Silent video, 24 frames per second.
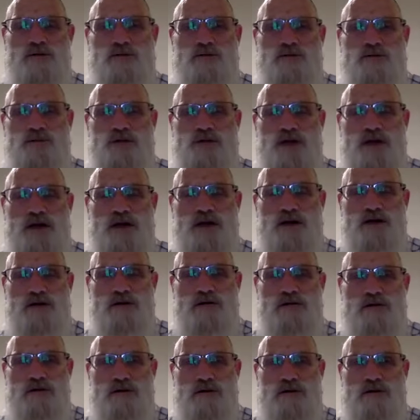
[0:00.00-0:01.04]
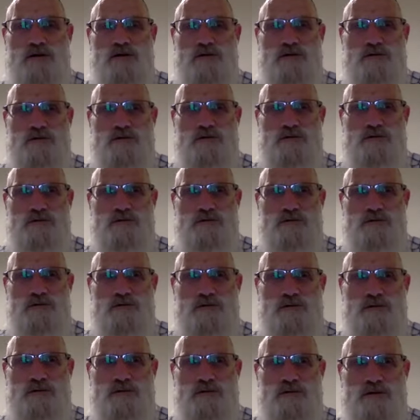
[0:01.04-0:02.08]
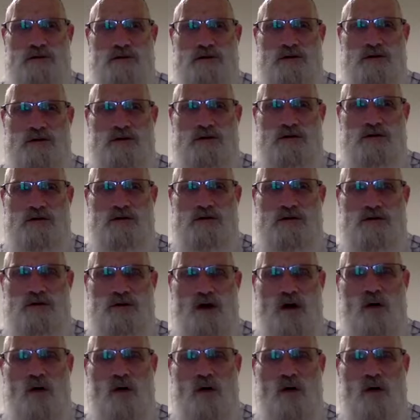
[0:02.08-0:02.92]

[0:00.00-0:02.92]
is saying, no, the